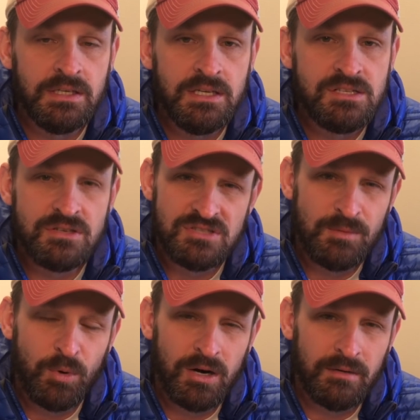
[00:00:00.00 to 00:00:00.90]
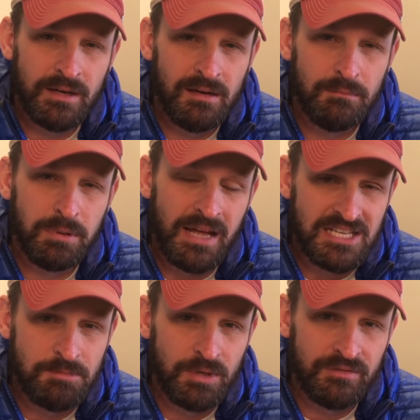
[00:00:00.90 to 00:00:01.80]
So somewhere around
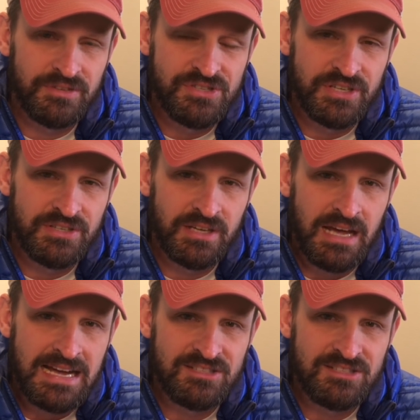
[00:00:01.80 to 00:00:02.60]
Blacksburg, Virginia, I